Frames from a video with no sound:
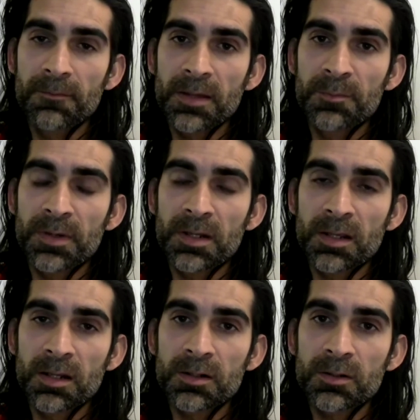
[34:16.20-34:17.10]
in
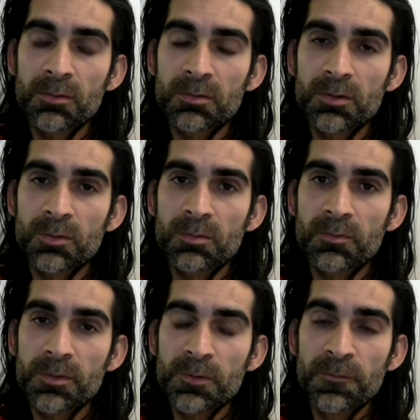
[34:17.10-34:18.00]
particular, to
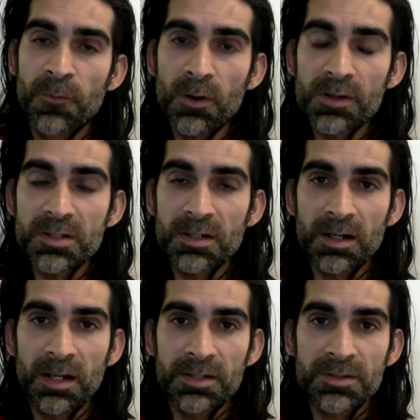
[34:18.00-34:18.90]
focus in
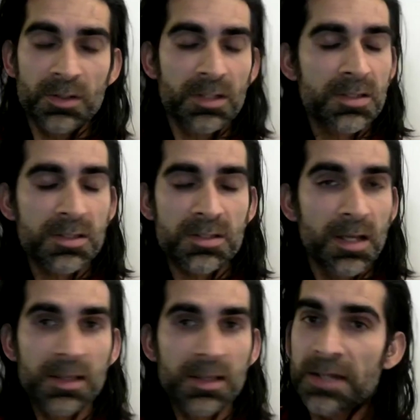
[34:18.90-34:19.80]
class. So
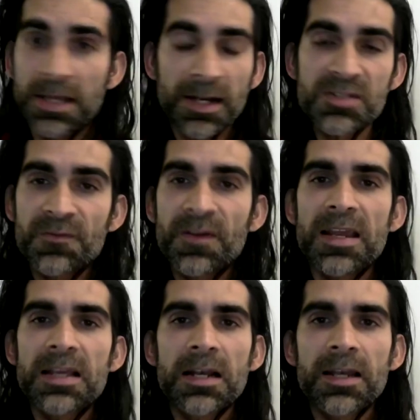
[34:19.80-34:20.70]
the data is
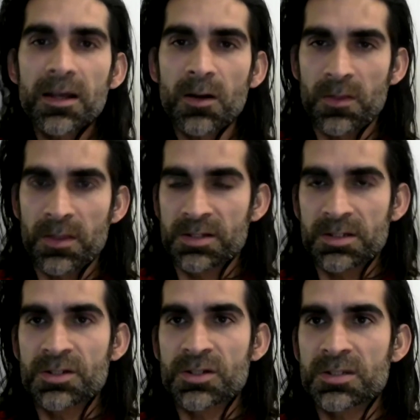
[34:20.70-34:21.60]
very clear on this.
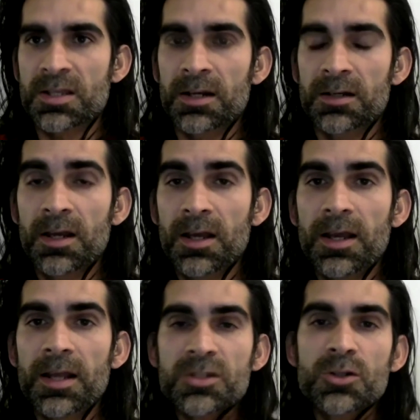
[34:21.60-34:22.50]
It's just that
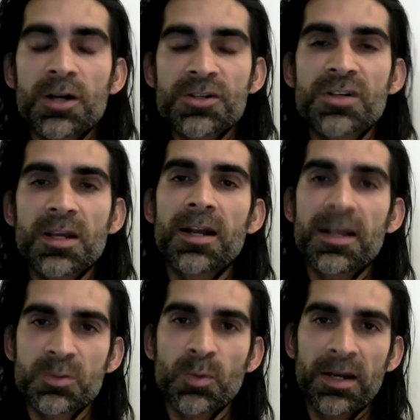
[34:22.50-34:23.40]
it's not shared
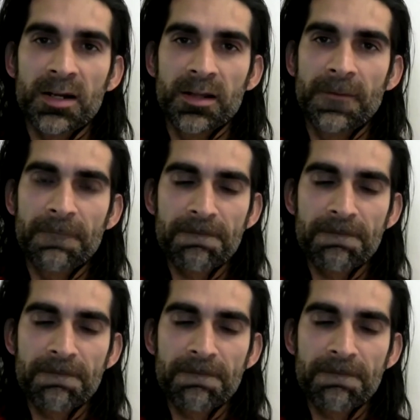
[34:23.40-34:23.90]
as widely.